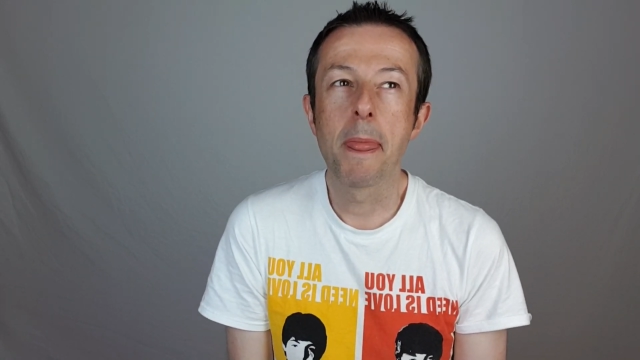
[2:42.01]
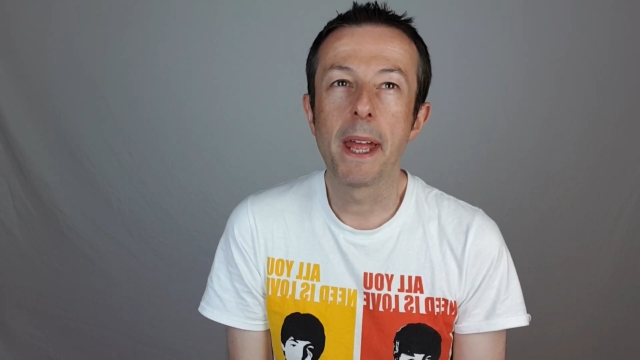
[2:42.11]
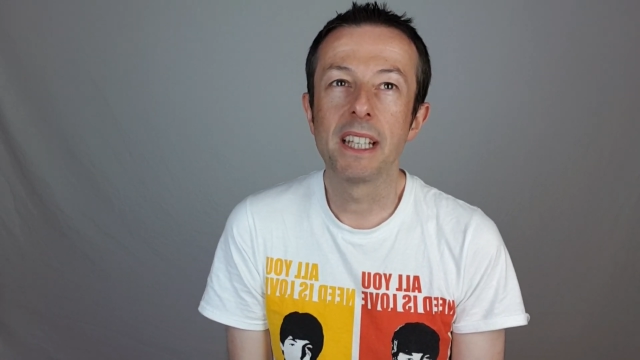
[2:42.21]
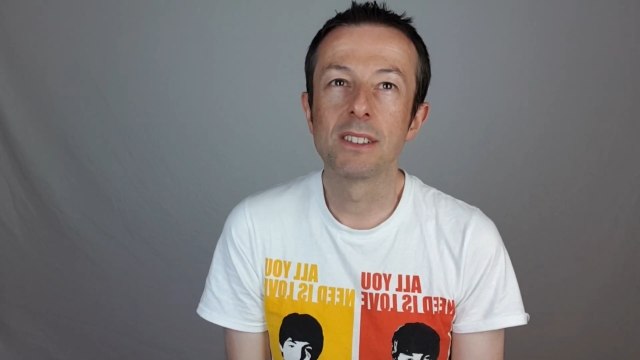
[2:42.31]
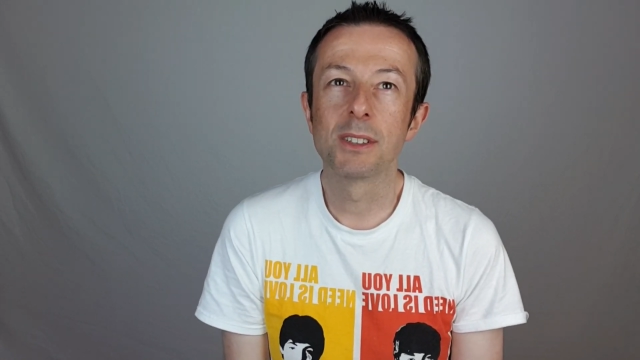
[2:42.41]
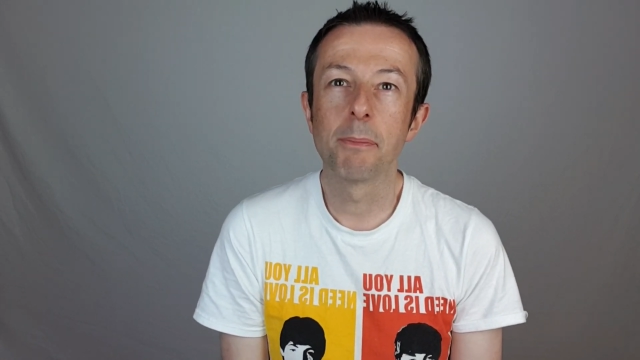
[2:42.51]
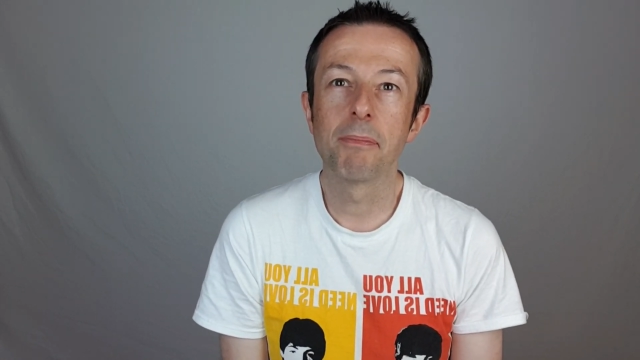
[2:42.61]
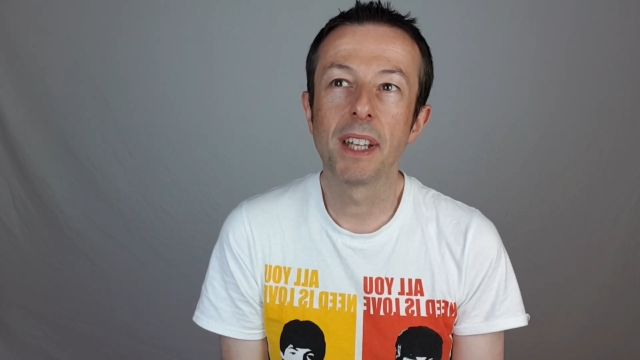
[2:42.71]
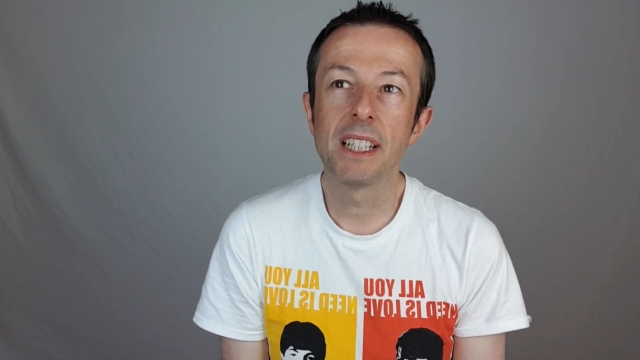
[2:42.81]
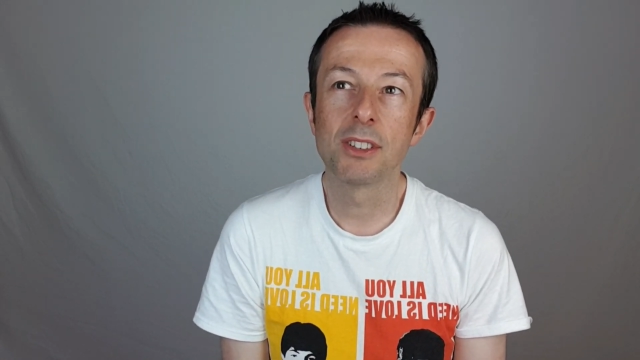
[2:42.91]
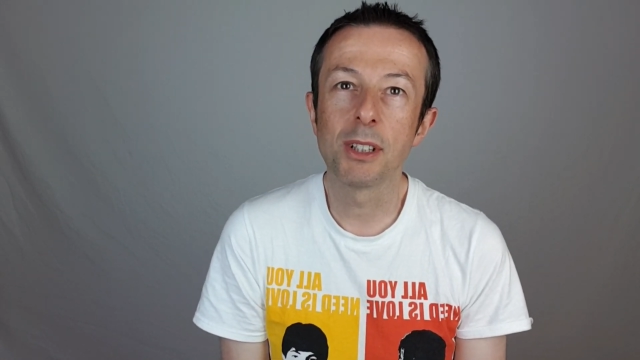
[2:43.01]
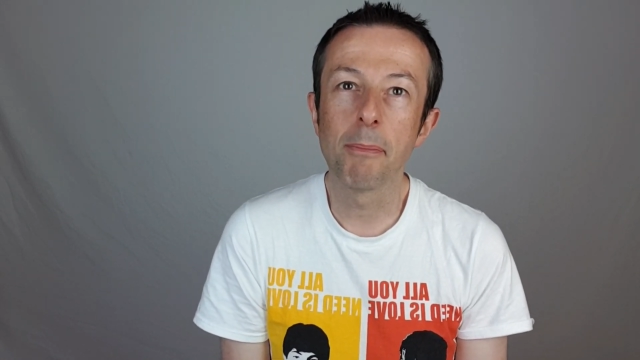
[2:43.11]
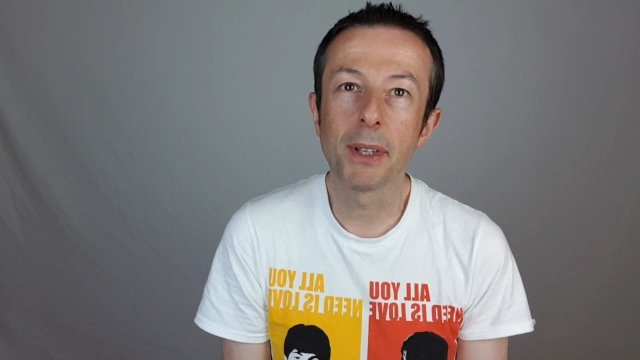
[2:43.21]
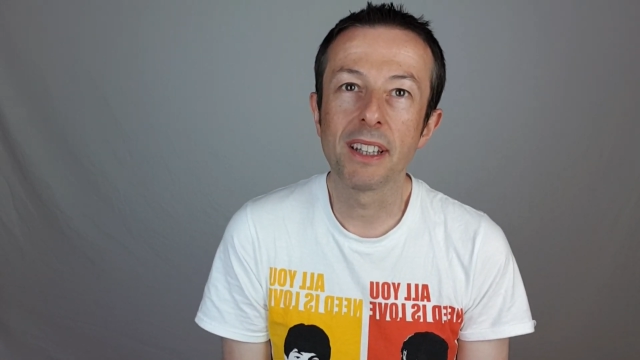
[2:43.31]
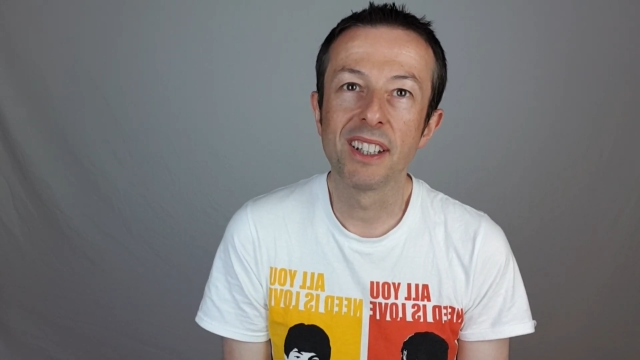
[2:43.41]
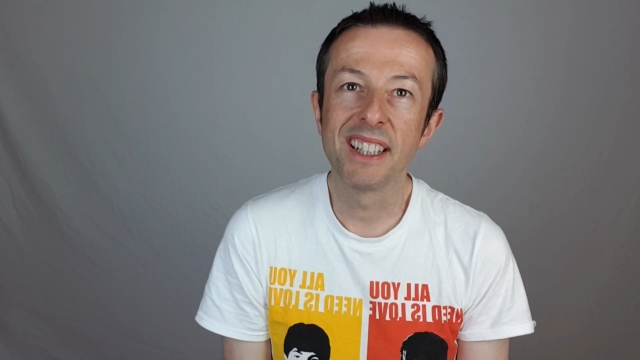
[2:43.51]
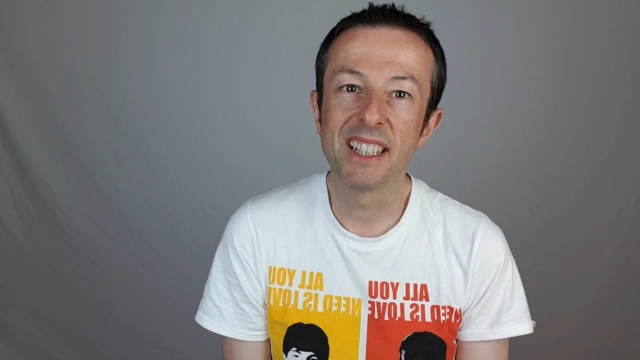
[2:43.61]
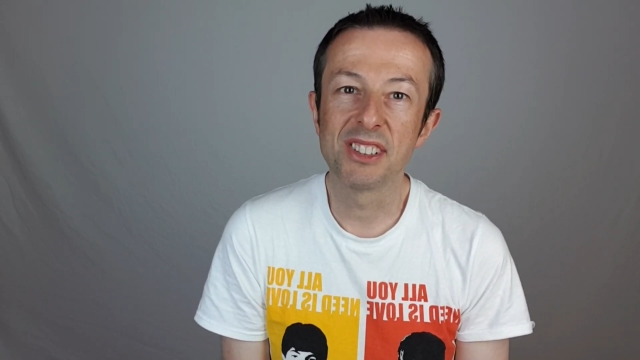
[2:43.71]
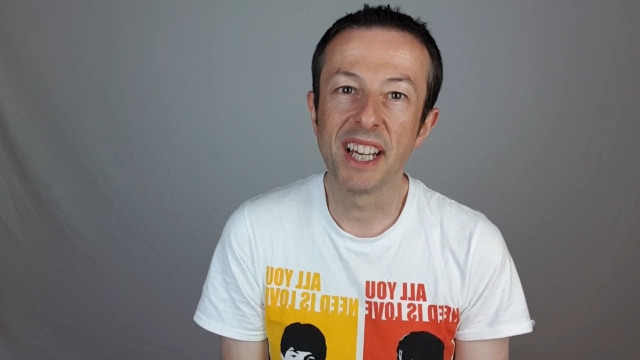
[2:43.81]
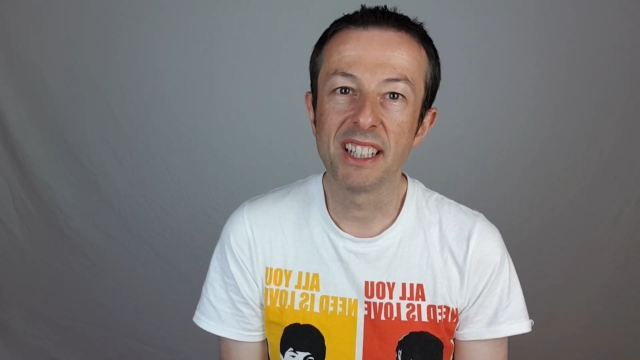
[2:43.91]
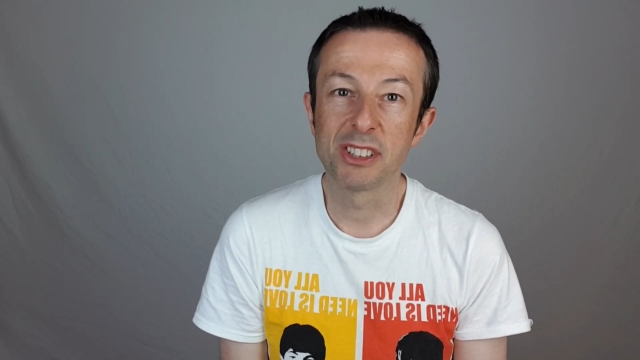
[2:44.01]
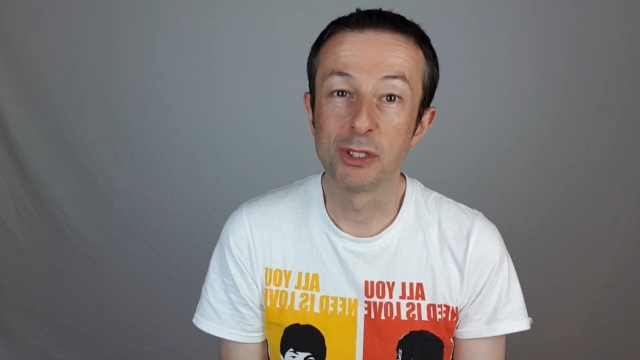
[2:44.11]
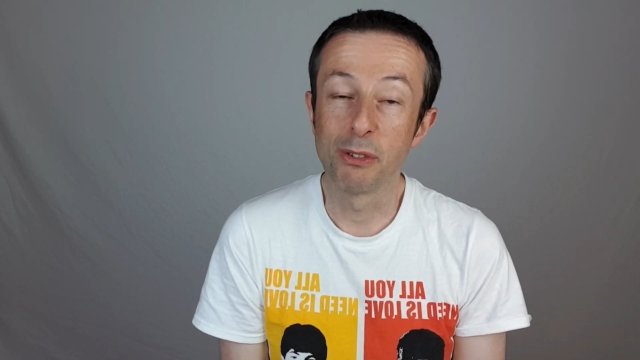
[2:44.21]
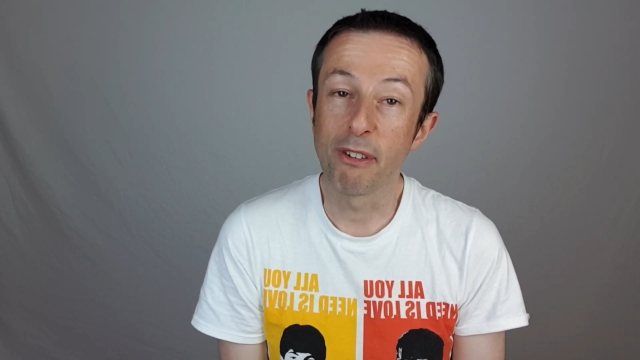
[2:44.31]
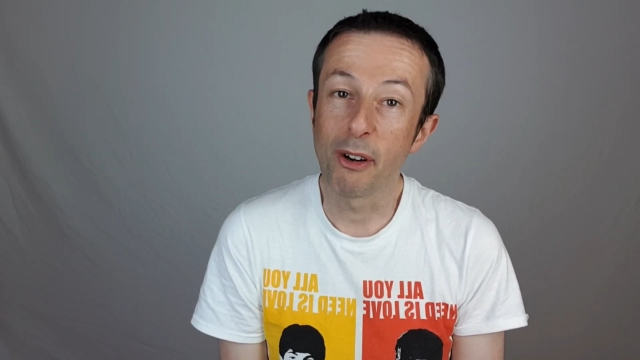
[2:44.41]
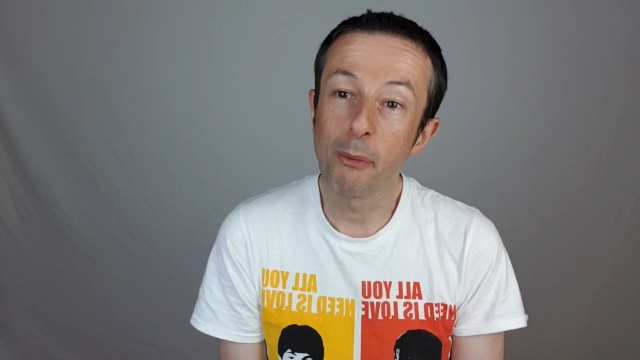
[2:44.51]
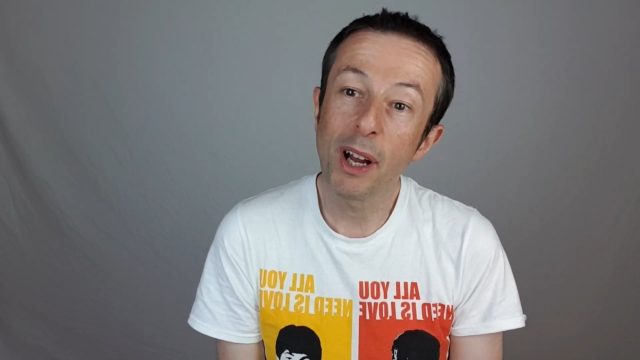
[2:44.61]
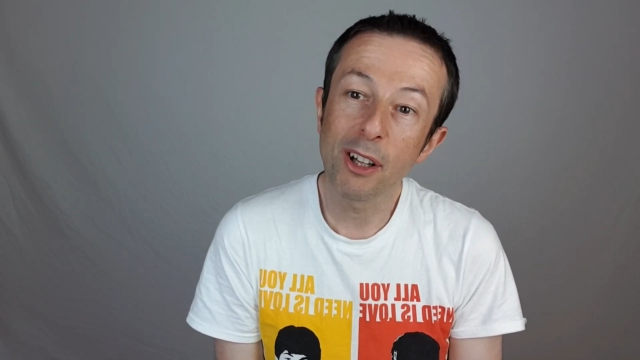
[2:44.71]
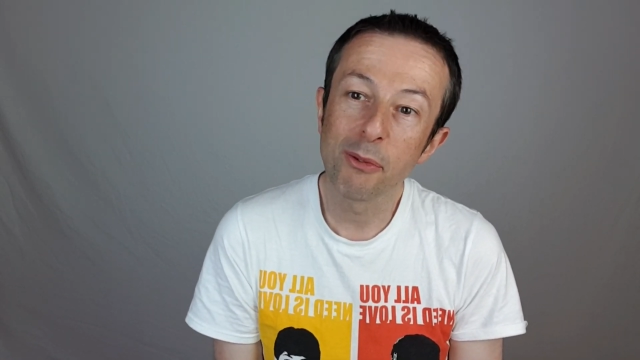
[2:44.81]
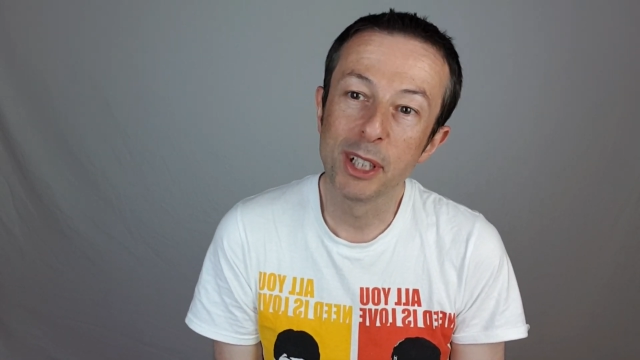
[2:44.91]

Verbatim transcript: it's it's something that the internet doesn't do very well,